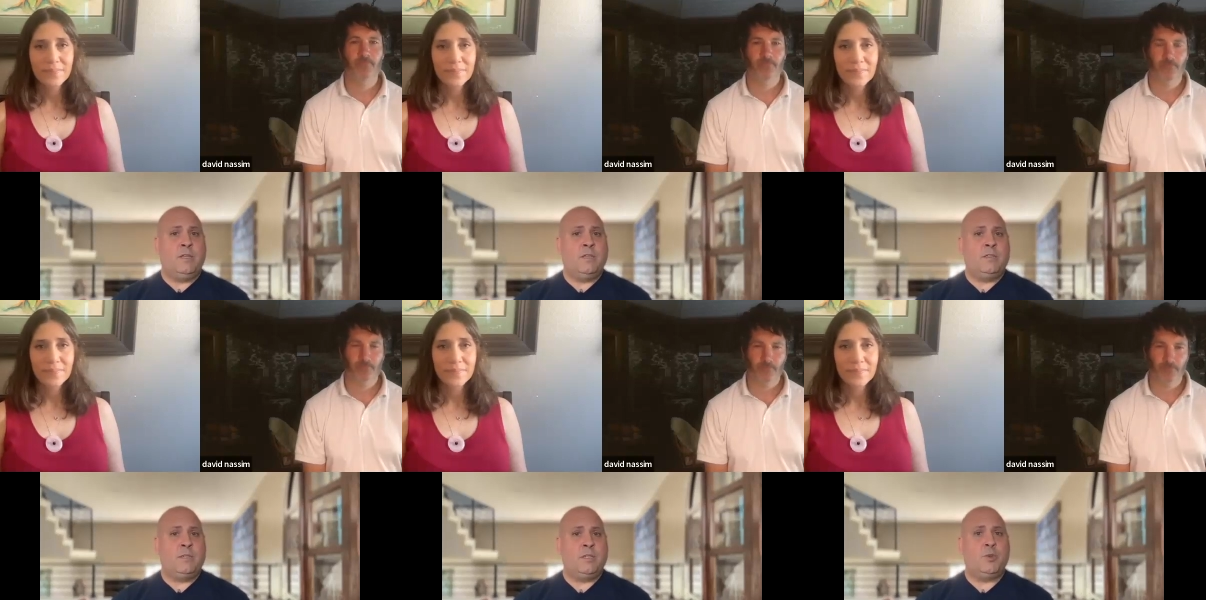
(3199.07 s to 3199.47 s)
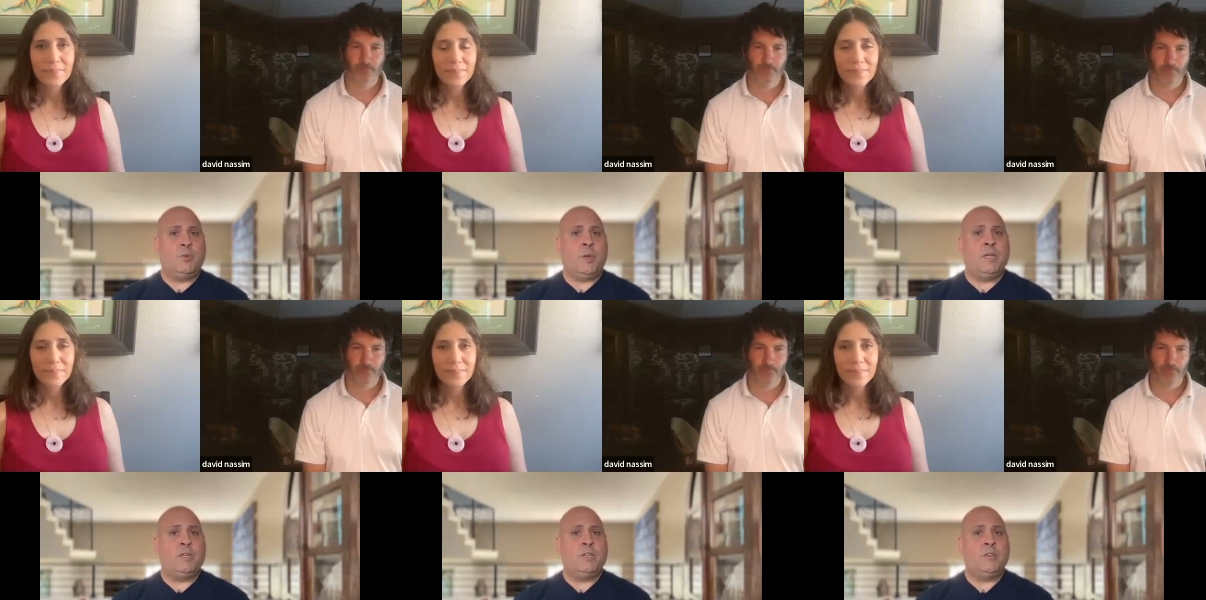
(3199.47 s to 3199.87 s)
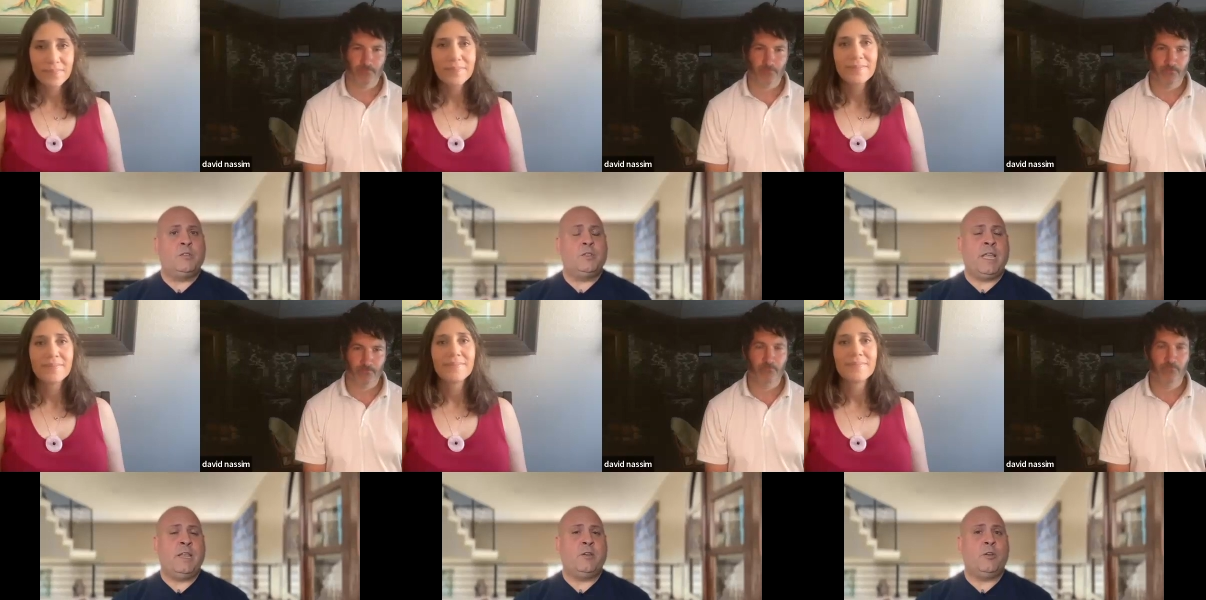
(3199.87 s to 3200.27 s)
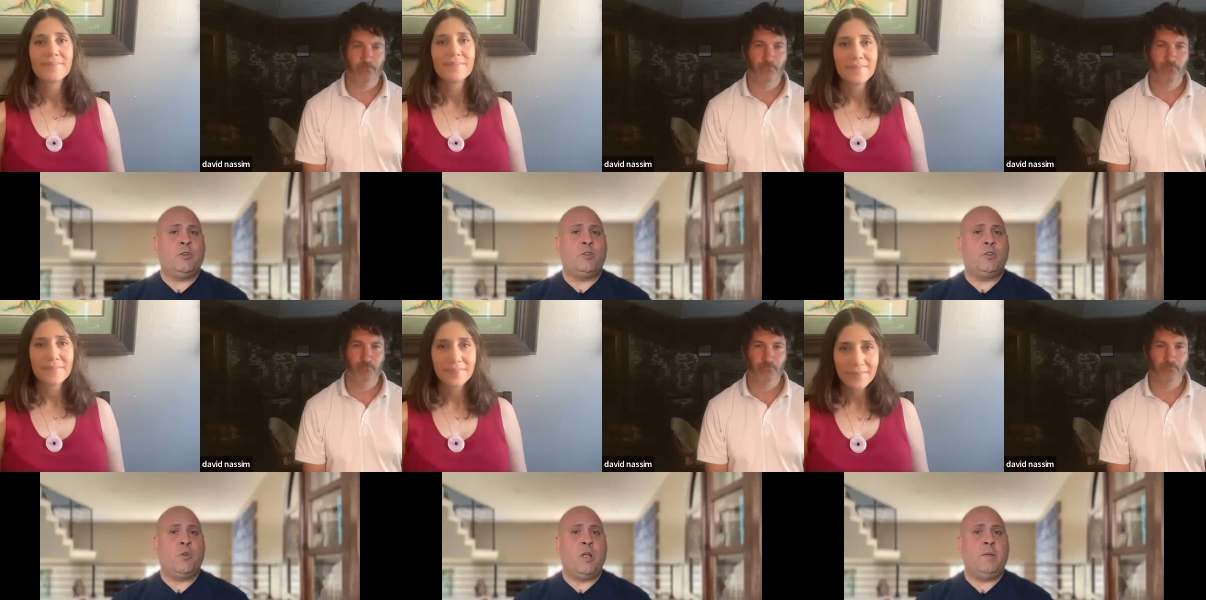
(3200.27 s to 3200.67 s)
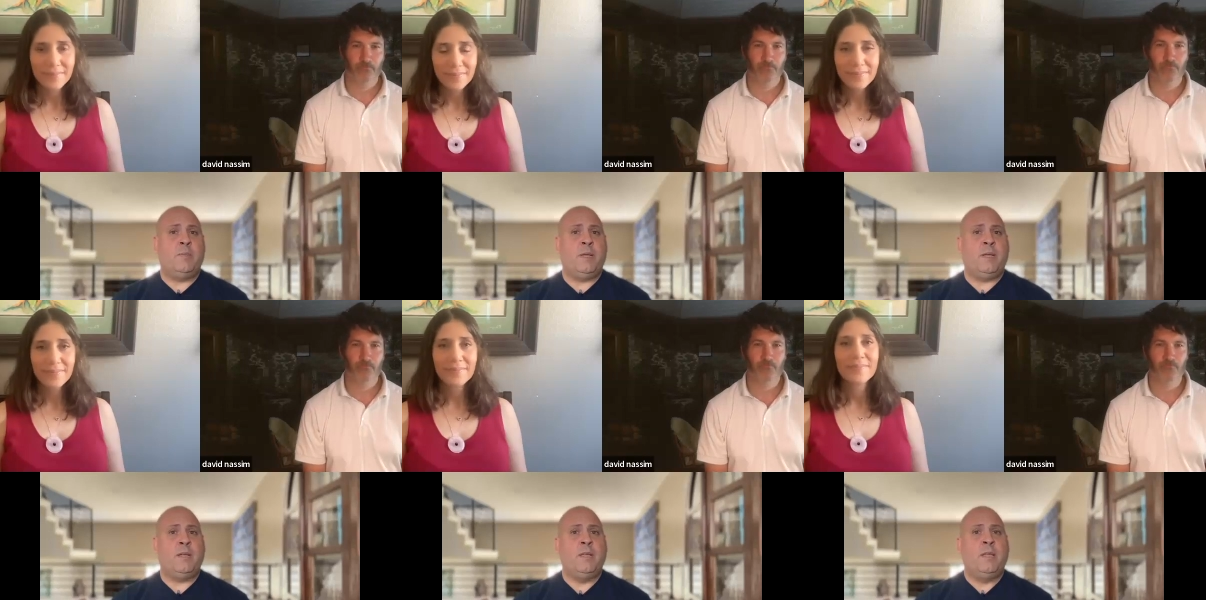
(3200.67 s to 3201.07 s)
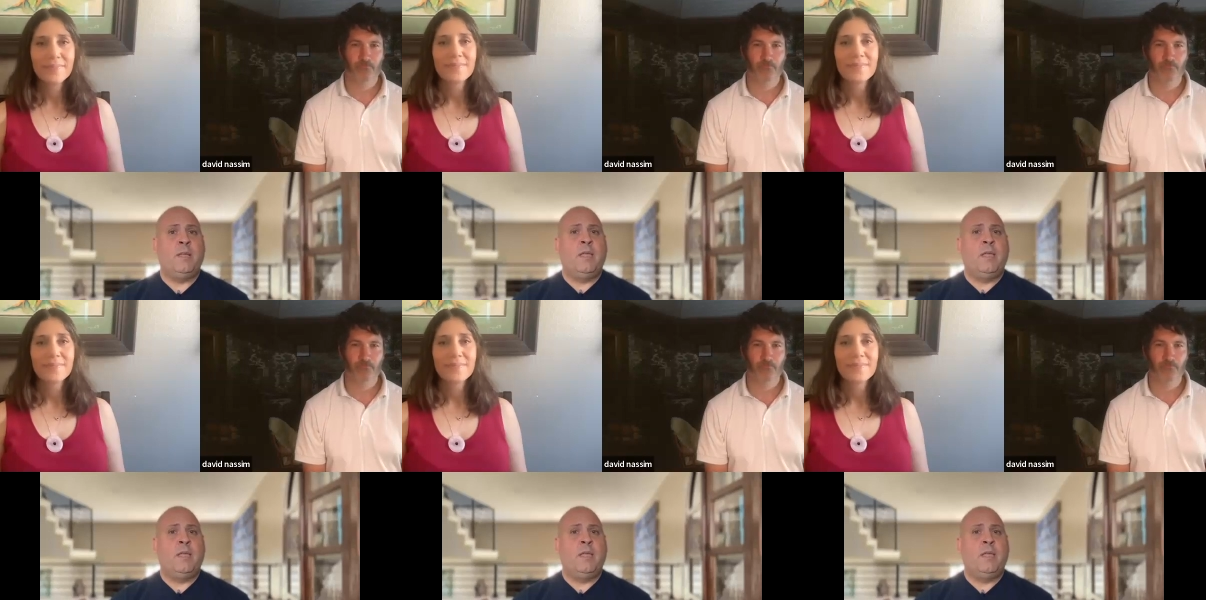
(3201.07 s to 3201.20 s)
Speaker 1: situations and or trauma,